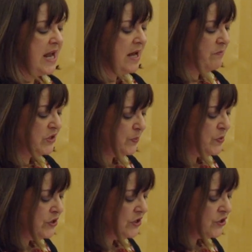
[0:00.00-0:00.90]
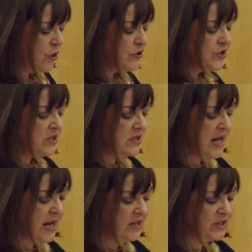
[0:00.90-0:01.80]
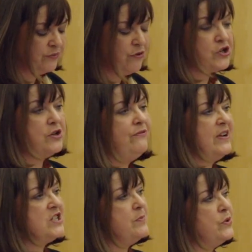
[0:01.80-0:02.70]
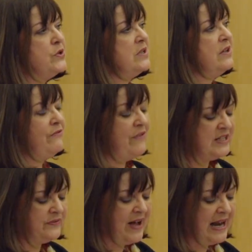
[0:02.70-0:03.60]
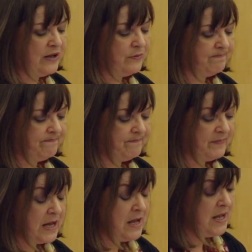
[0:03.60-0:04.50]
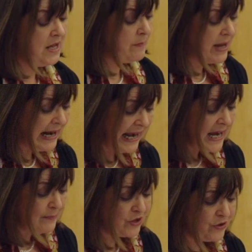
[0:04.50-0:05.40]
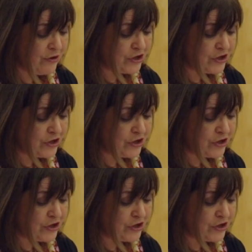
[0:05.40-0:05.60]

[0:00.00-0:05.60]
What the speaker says: take Mr. Putin's constant tales of Russian victimhood at face value. He may claim that the